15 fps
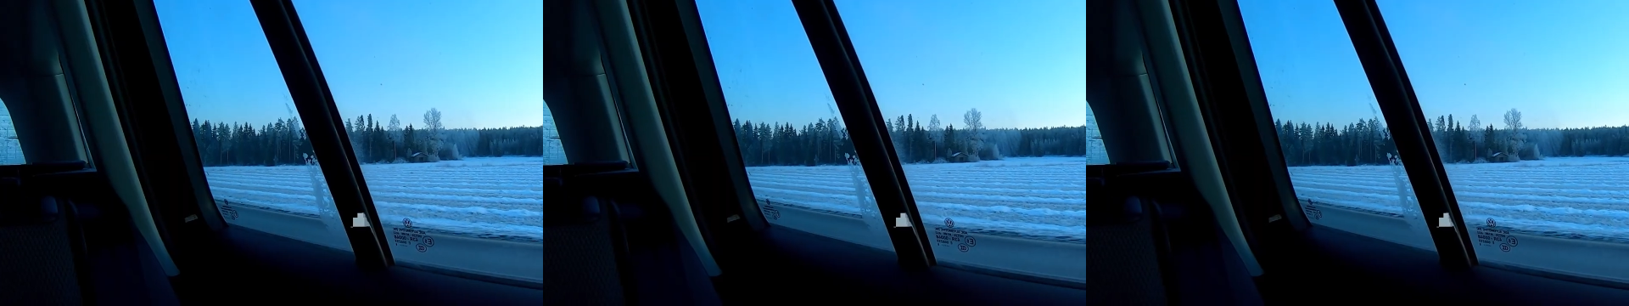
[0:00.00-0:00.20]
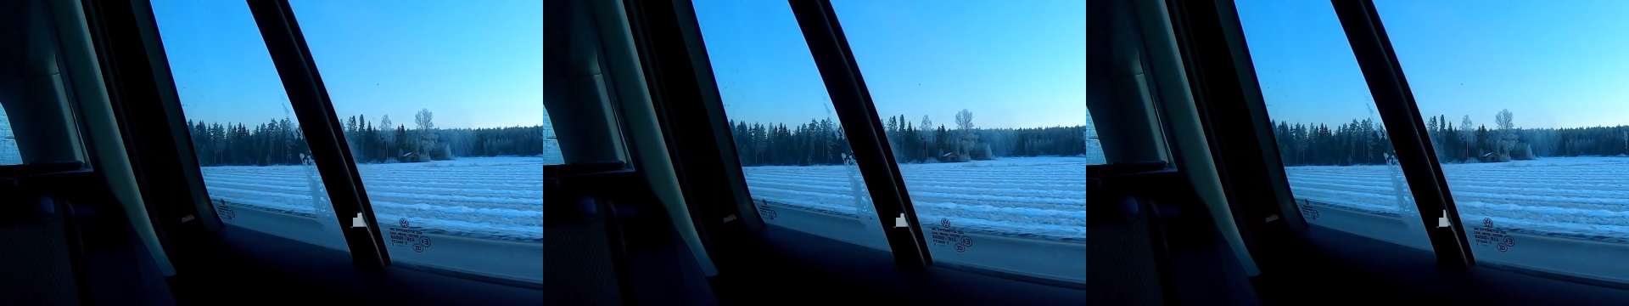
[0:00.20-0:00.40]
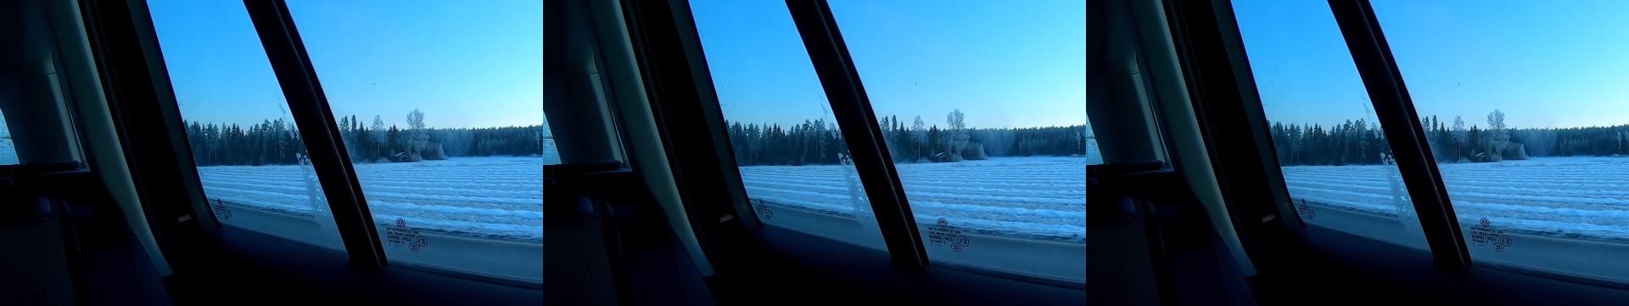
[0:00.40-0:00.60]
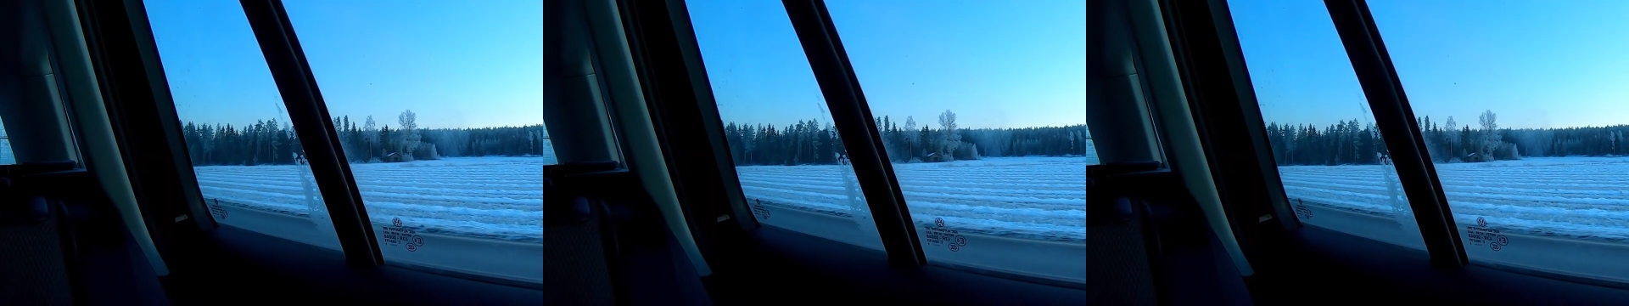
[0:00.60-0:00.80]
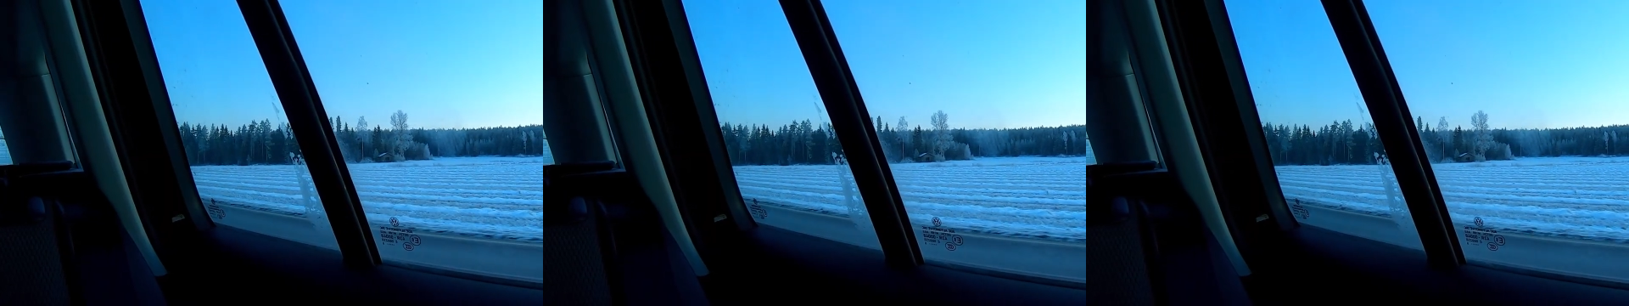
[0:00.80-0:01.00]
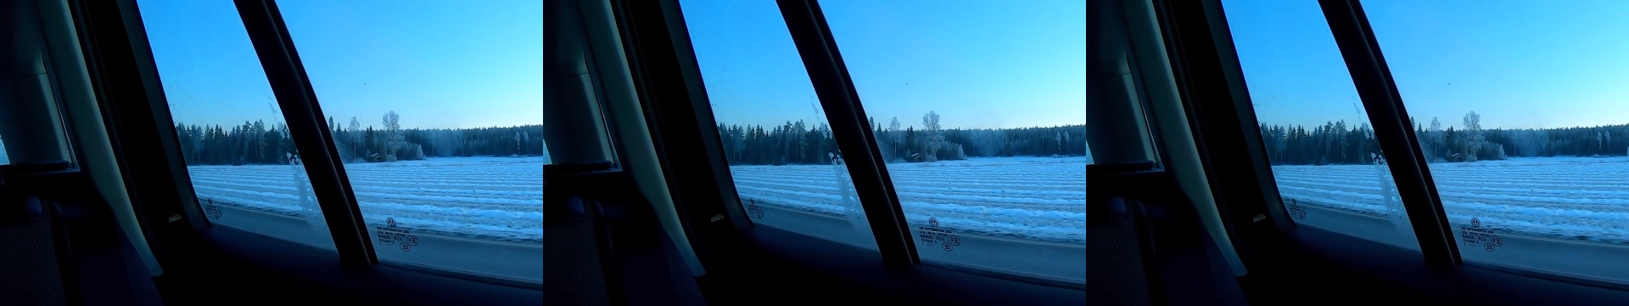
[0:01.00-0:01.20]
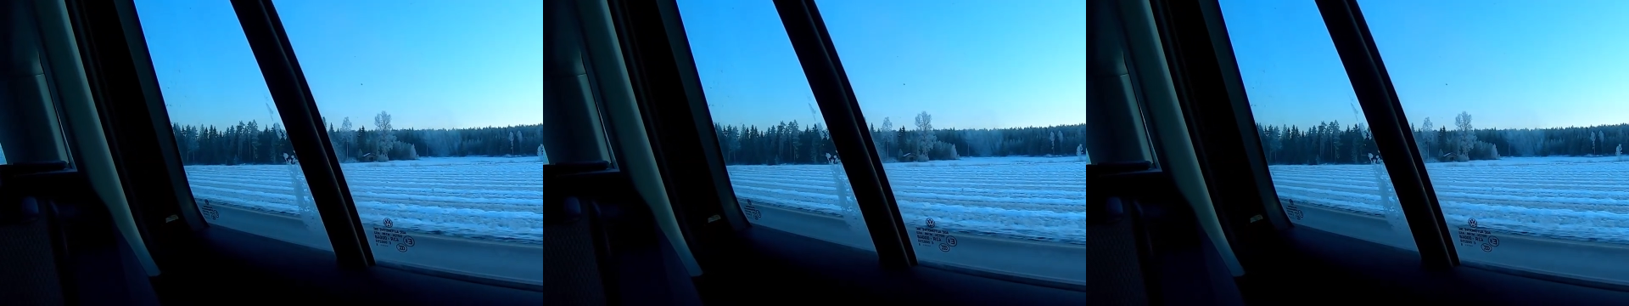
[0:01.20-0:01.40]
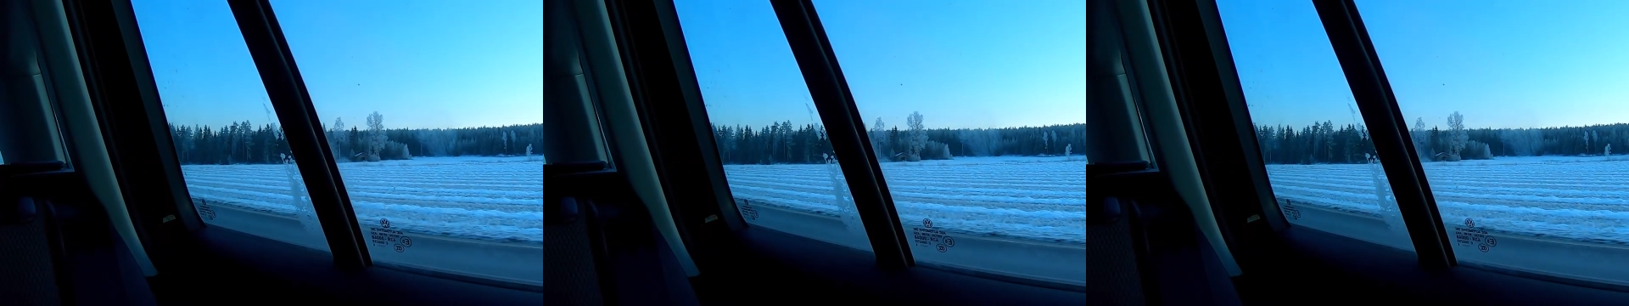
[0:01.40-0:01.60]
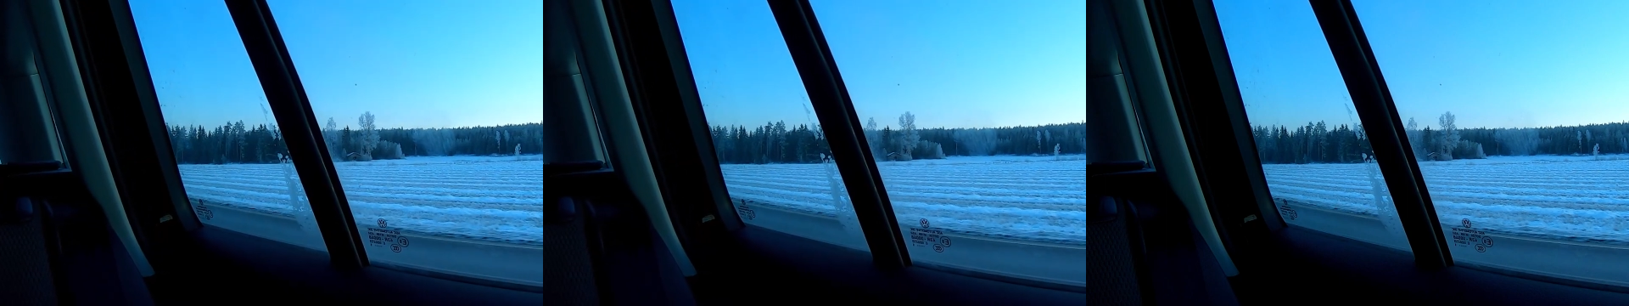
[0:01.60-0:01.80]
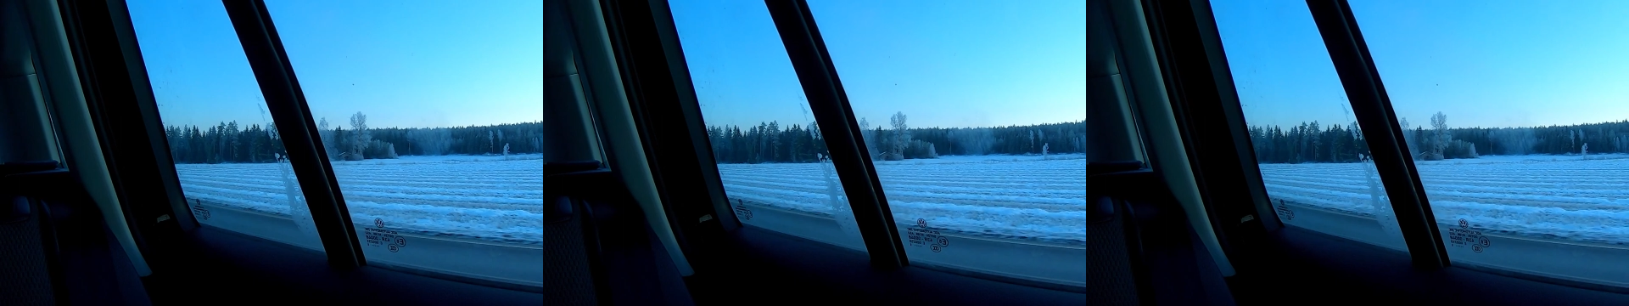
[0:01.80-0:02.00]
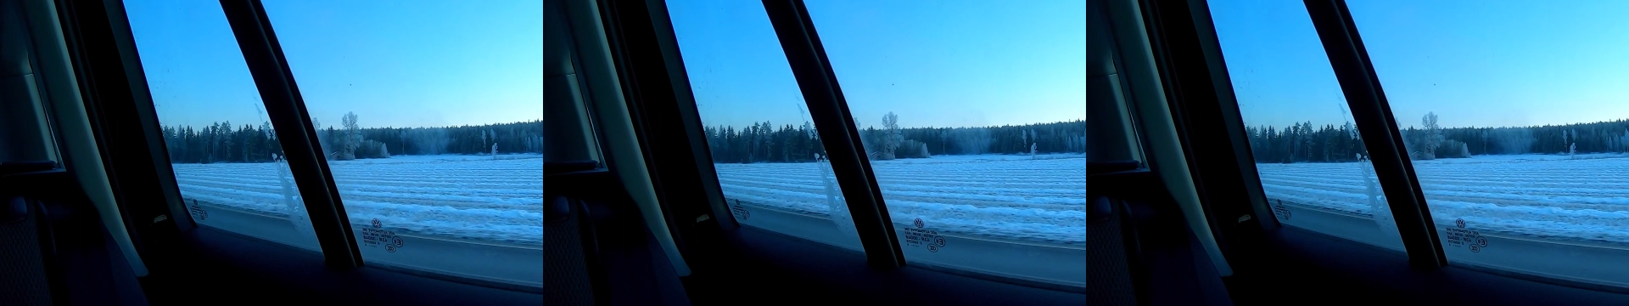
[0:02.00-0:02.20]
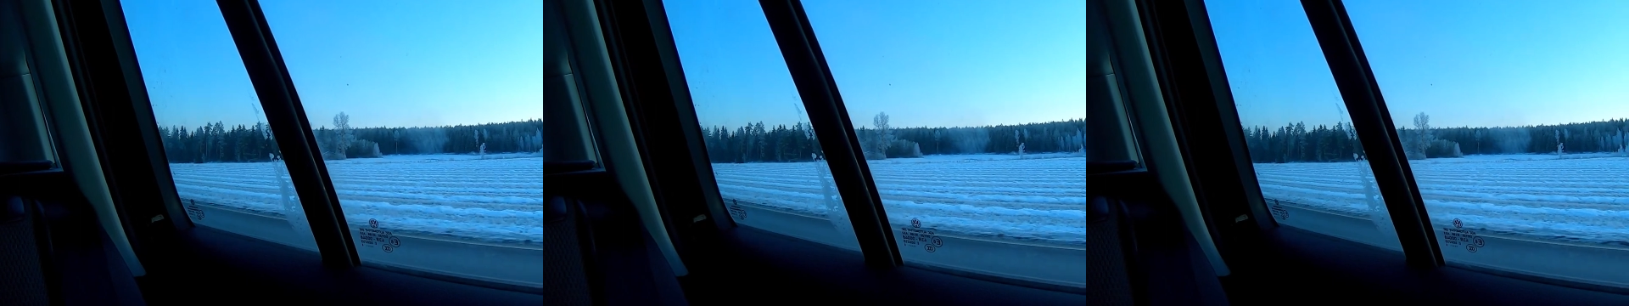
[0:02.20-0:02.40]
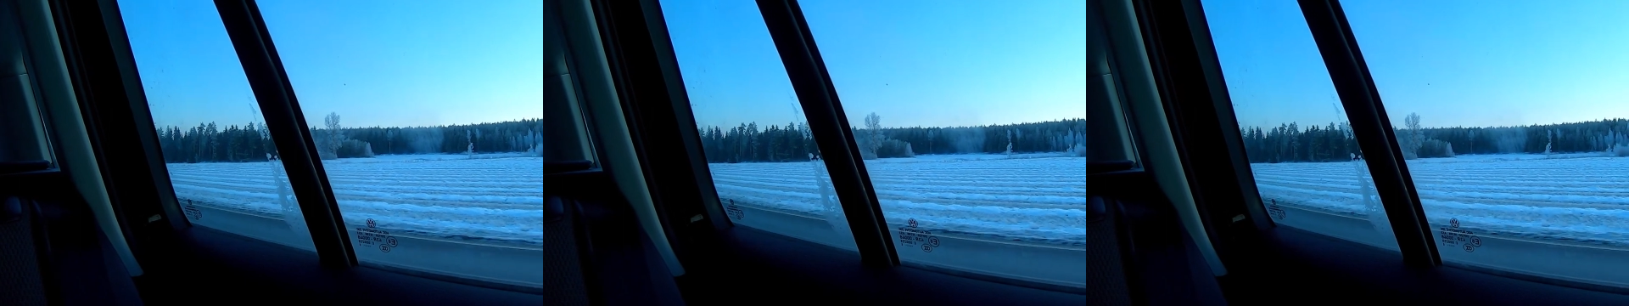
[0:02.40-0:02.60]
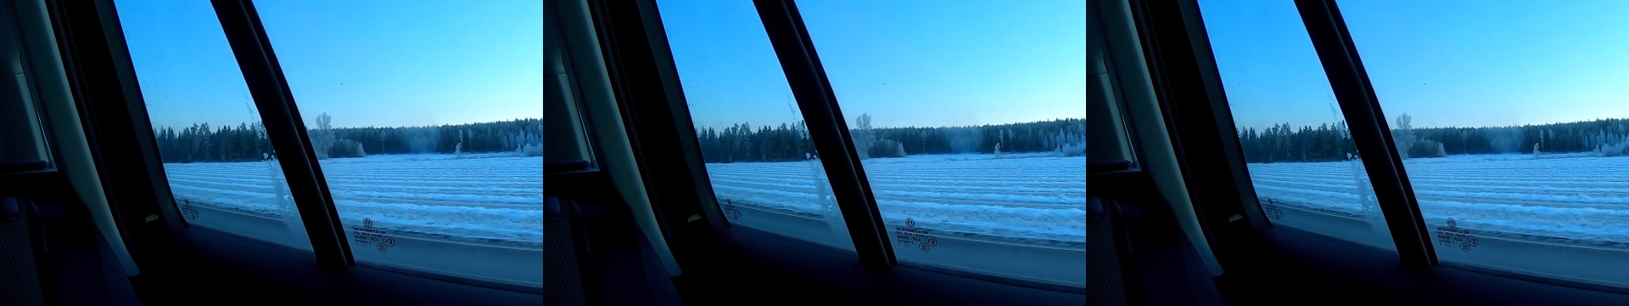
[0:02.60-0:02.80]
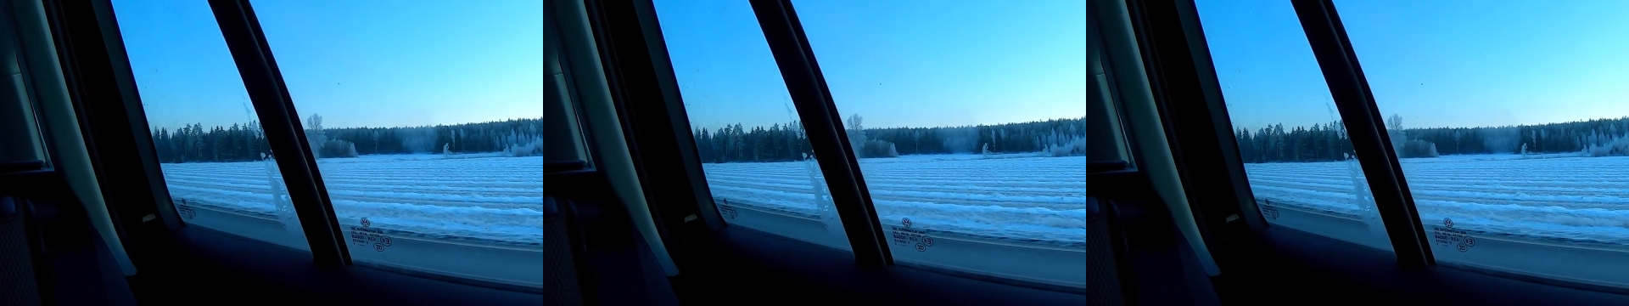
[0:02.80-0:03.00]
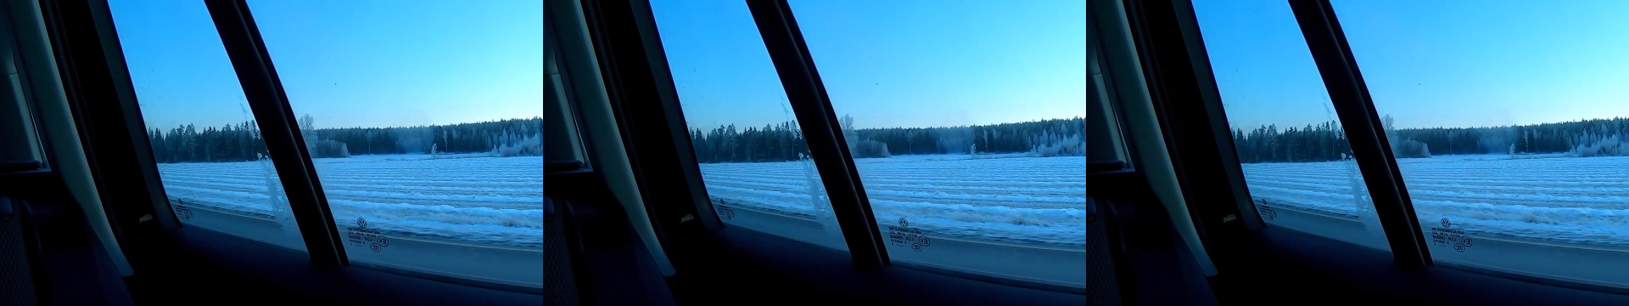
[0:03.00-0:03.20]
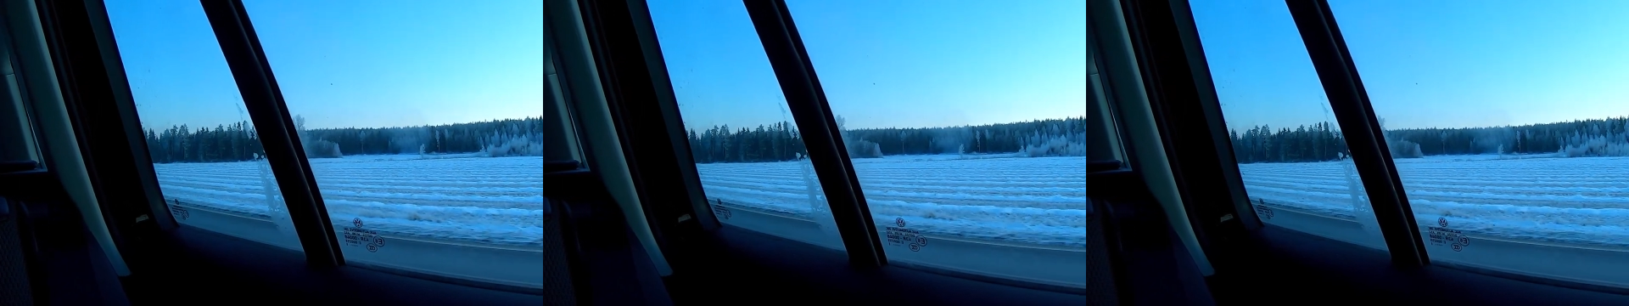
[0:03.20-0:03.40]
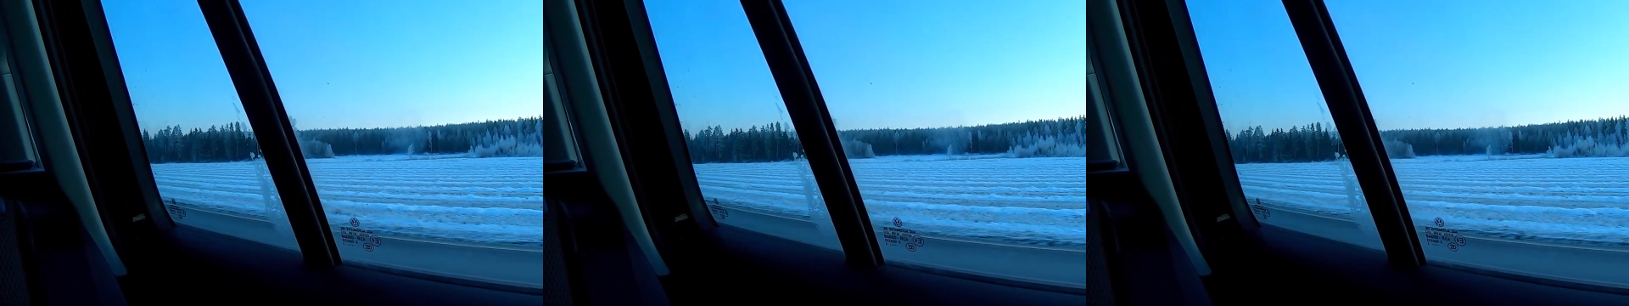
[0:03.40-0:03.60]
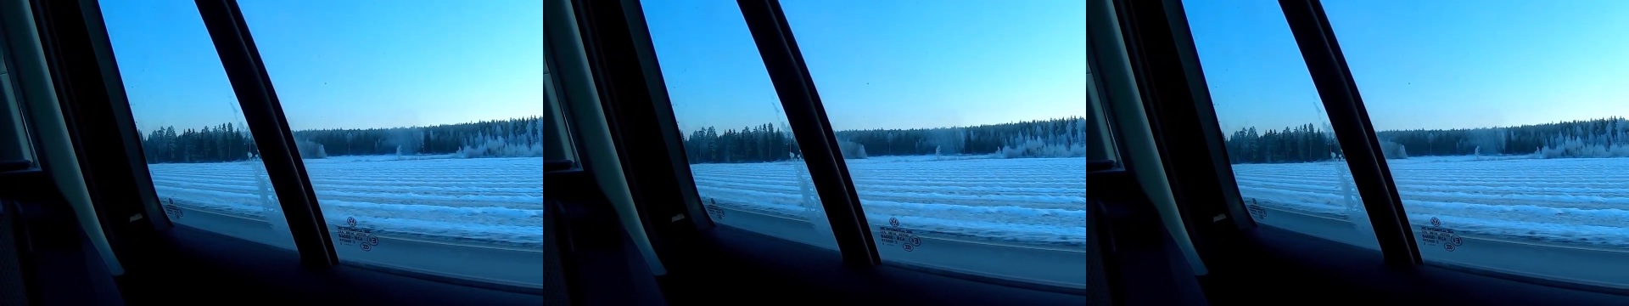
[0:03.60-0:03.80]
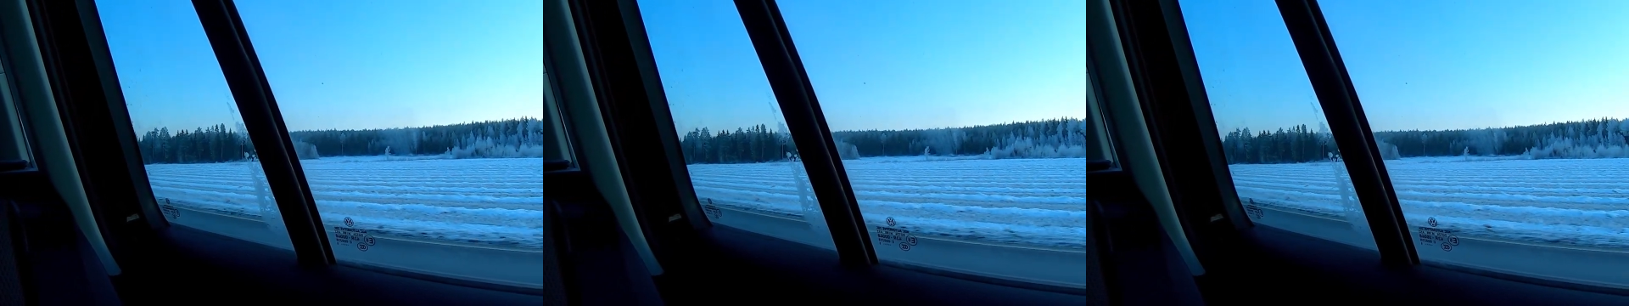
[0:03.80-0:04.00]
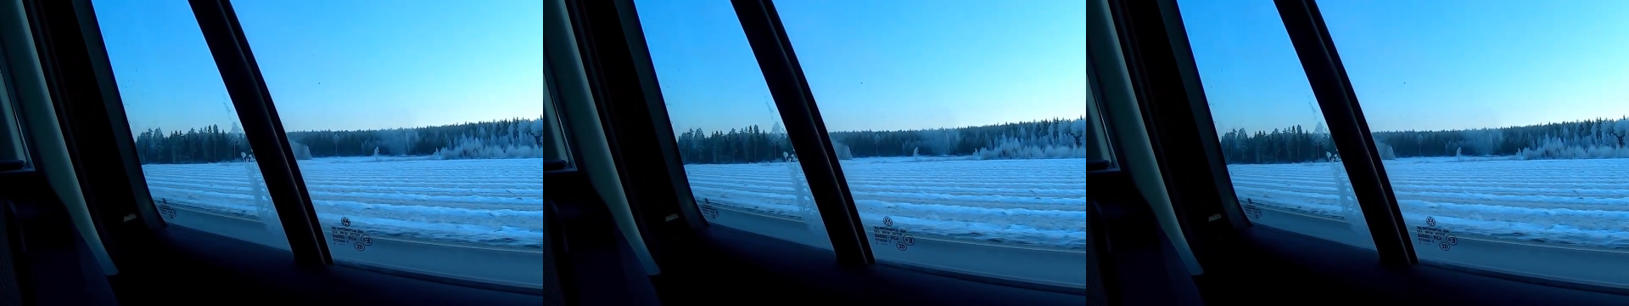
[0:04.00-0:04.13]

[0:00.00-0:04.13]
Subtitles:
[unreadable: no face in view]